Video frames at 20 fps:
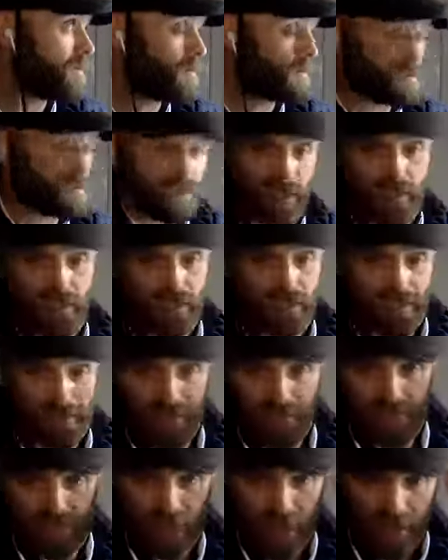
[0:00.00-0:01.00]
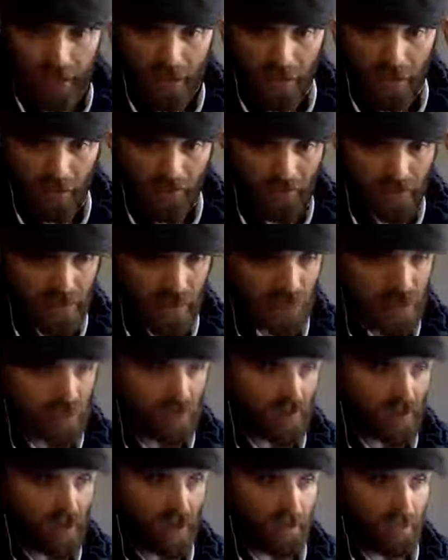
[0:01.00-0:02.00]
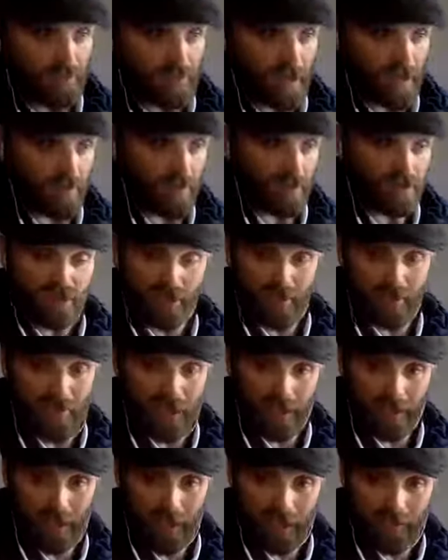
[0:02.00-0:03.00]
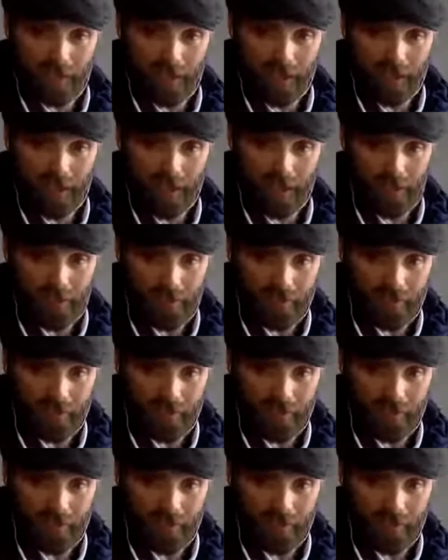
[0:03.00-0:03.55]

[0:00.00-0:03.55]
Since I've actually had a conversation with a, a Muslim man down the quay.